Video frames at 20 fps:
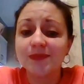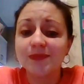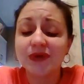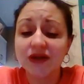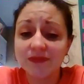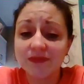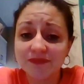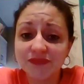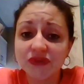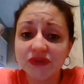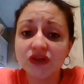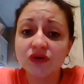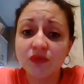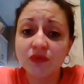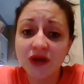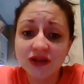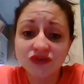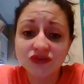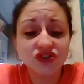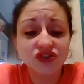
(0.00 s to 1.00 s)
But you know
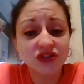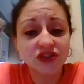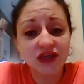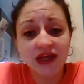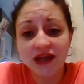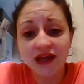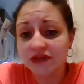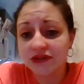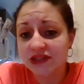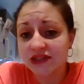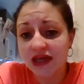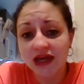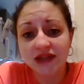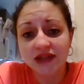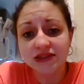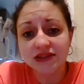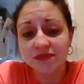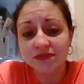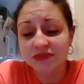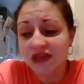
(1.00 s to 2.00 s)
what? Just to get
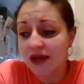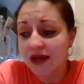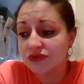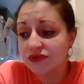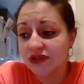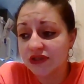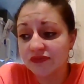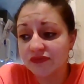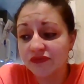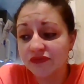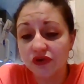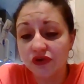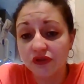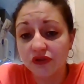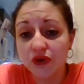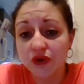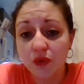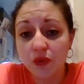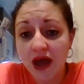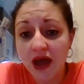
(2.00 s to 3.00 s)
outside, sometimes even for a
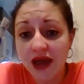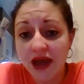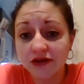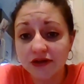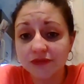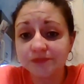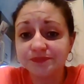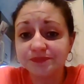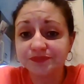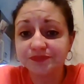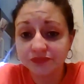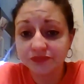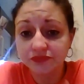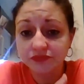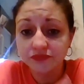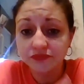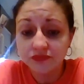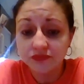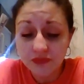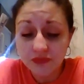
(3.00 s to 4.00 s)
little while,
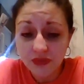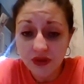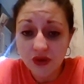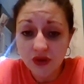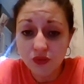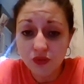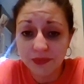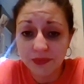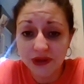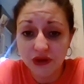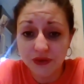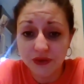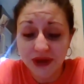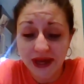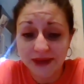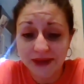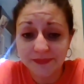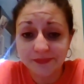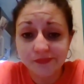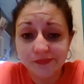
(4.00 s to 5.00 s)
will be
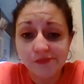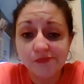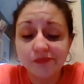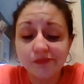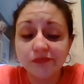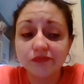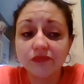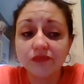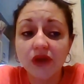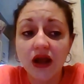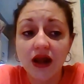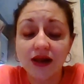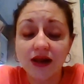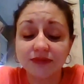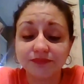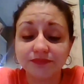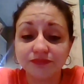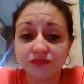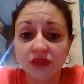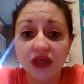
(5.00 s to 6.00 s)
okay.
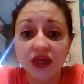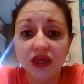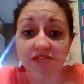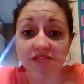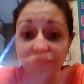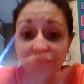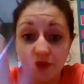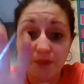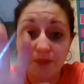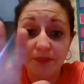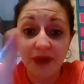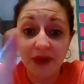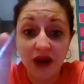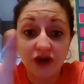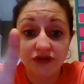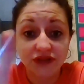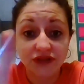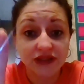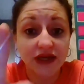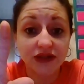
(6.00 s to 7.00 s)
Um, if your
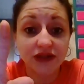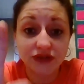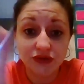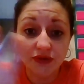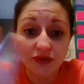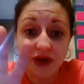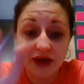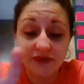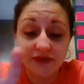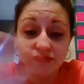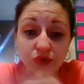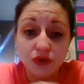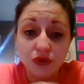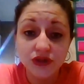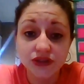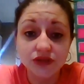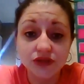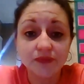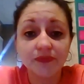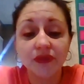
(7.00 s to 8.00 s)
parents say it's okay, of
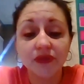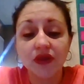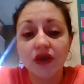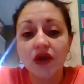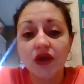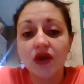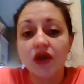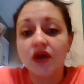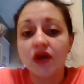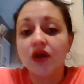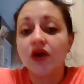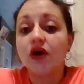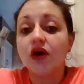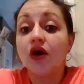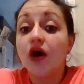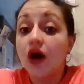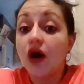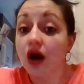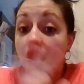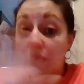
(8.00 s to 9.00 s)

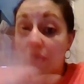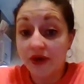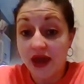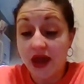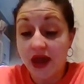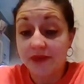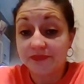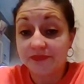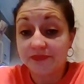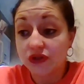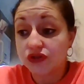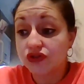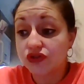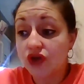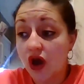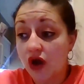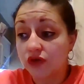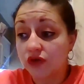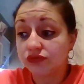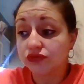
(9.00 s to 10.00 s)
course. Okay,
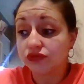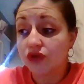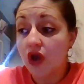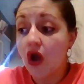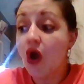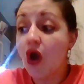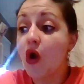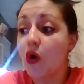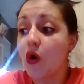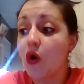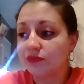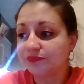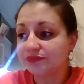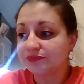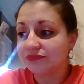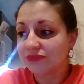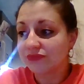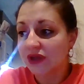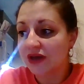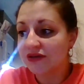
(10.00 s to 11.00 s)
so, oh,
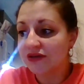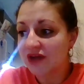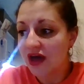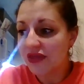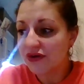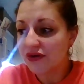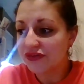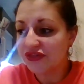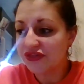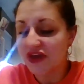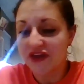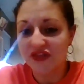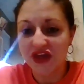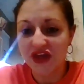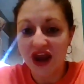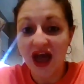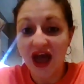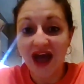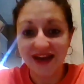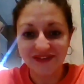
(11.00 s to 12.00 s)
another thing
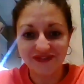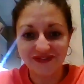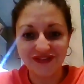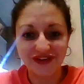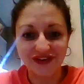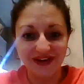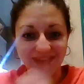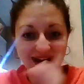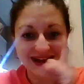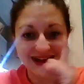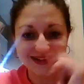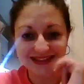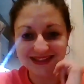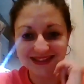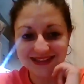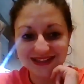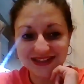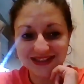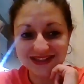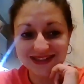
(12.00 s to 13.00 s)
that I forgot to,
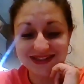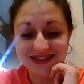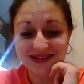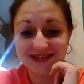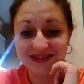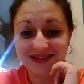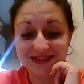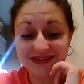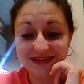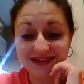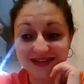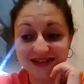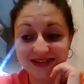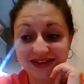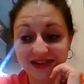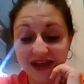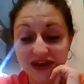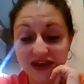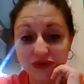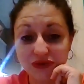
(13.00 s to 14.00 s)
to
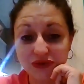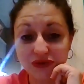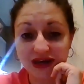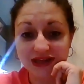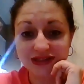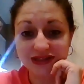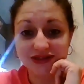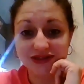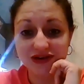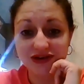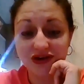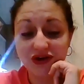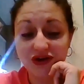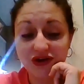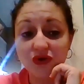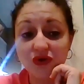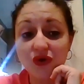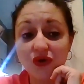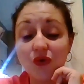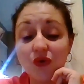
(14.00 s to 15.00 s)
let you guys
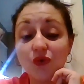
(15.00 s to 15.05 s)
know,